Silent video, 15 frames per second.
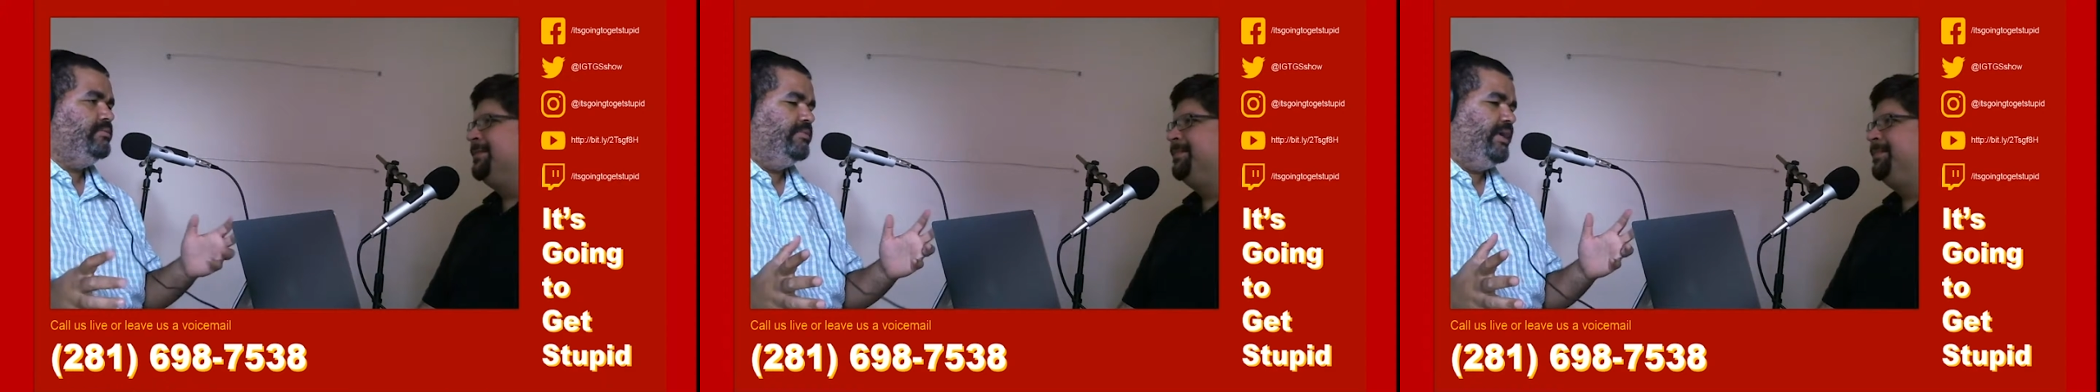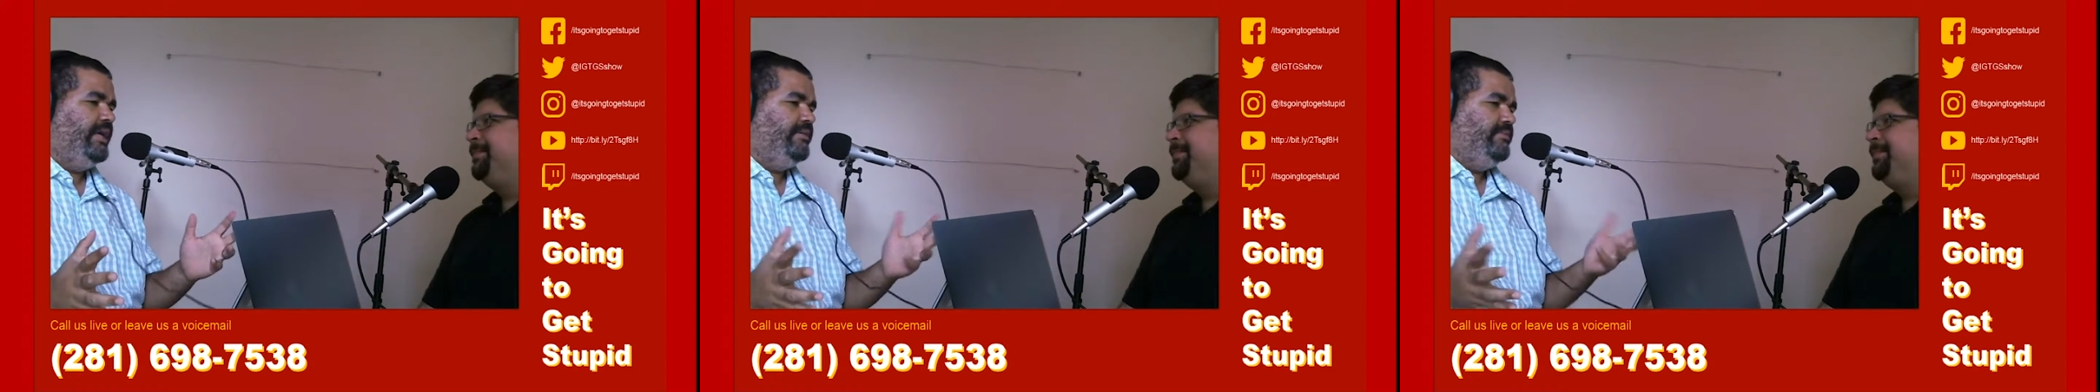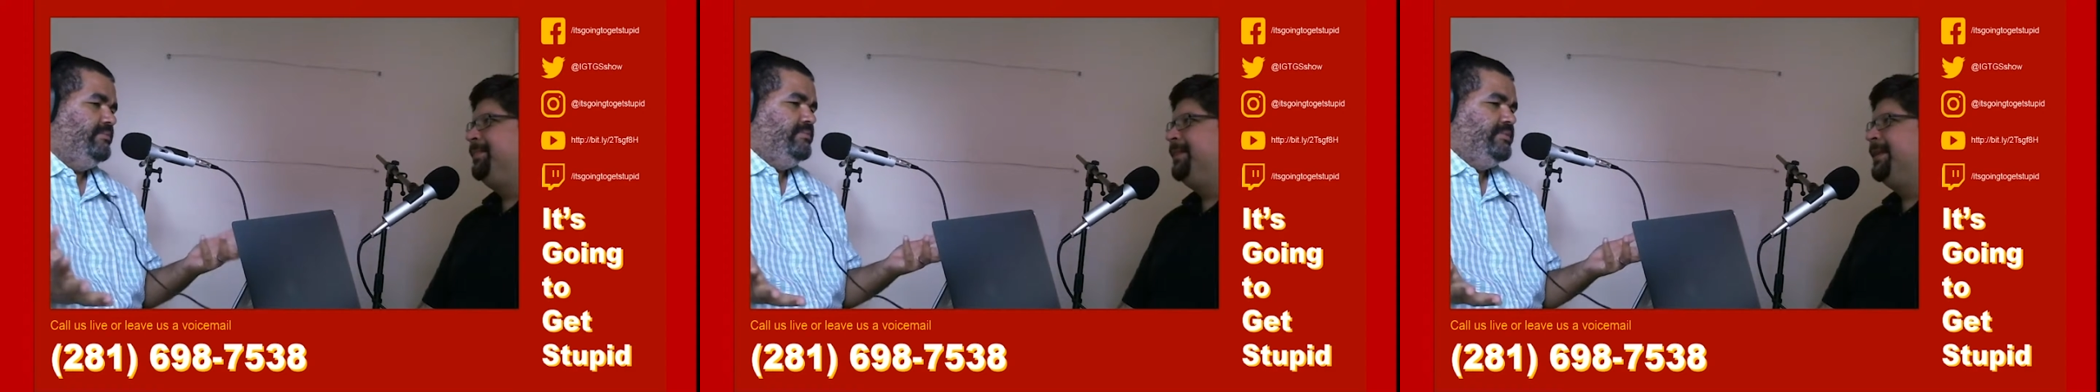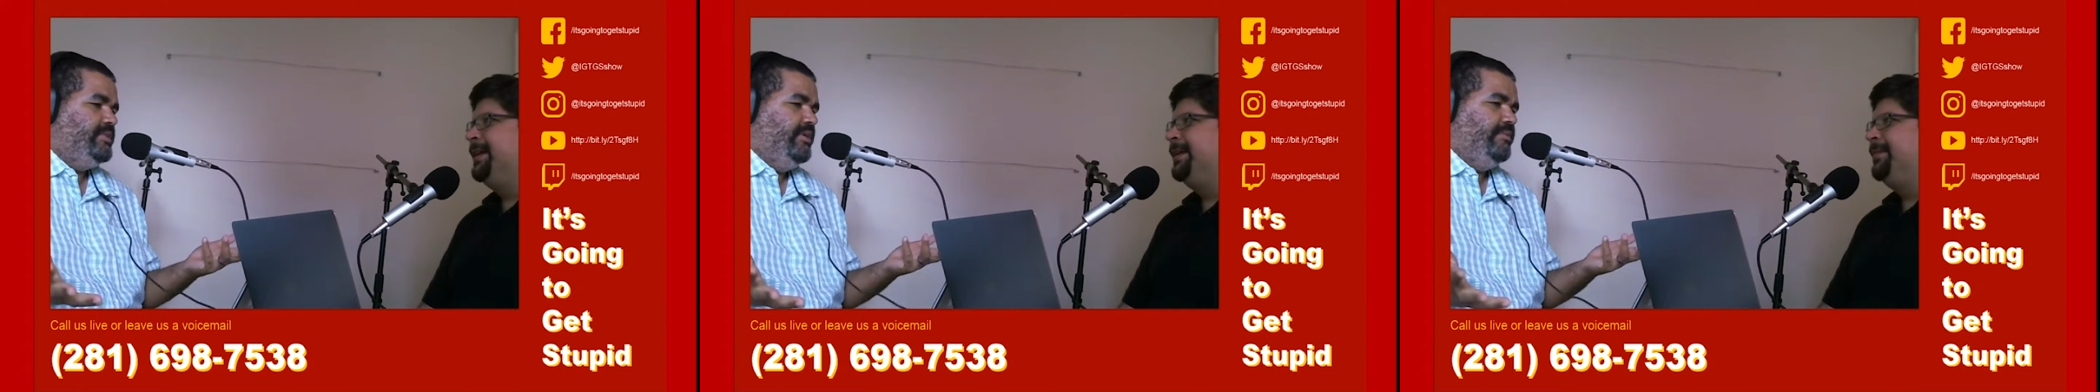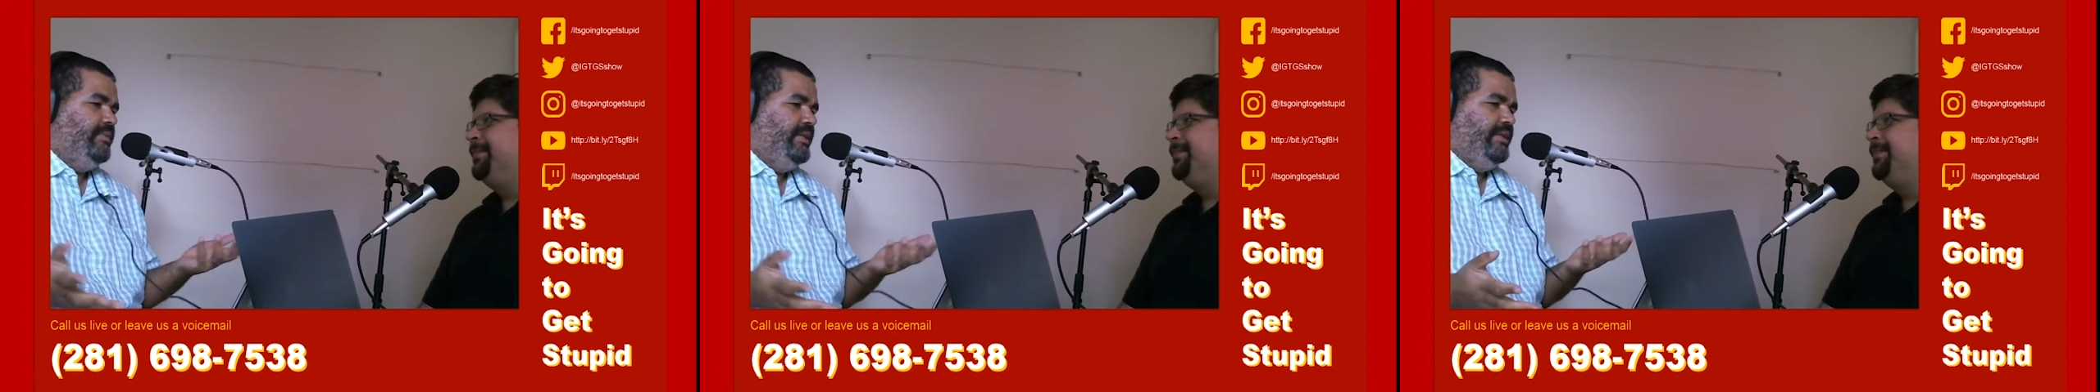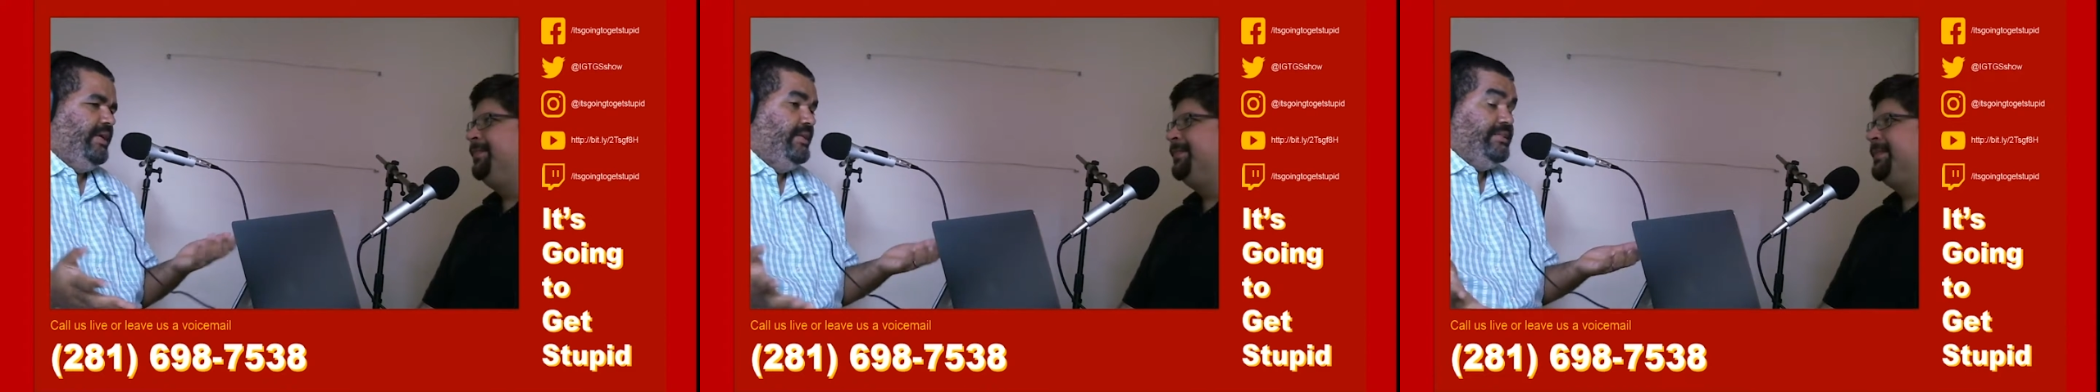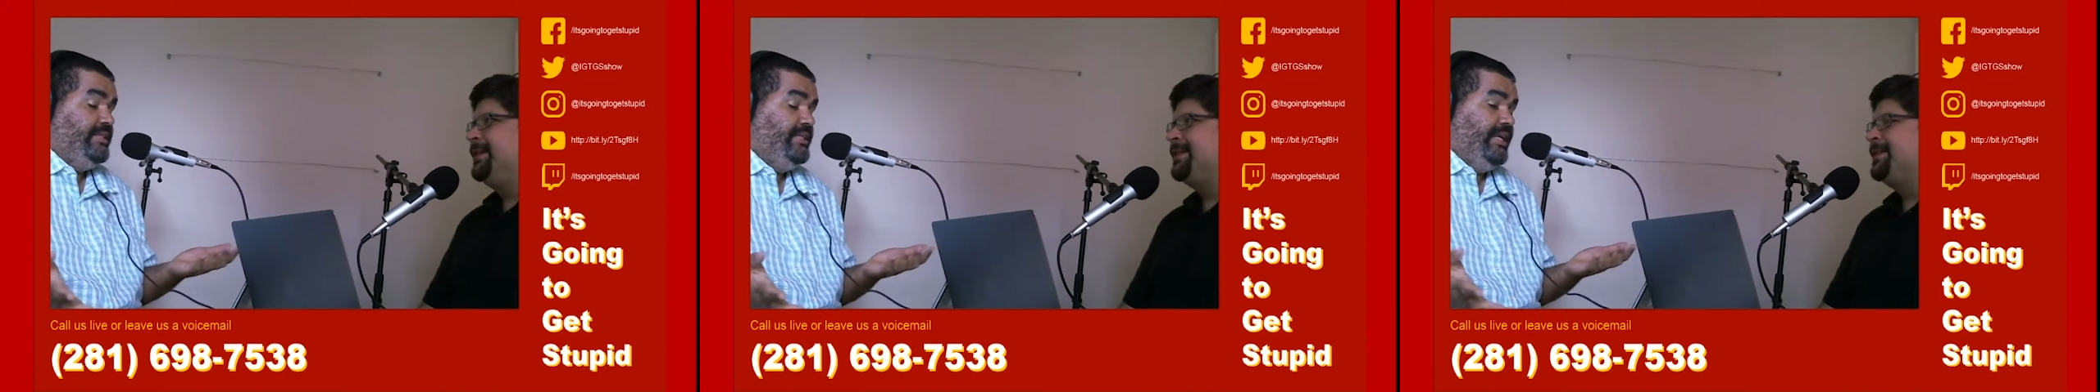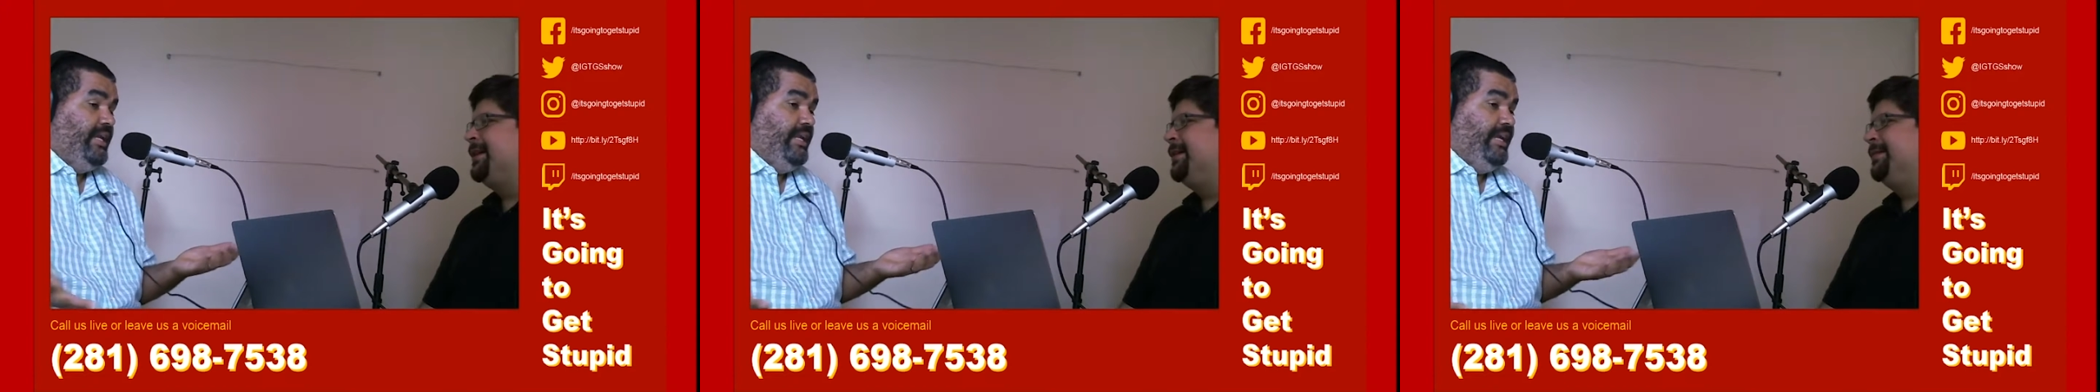Right. Yeah. So I mean, it didn't.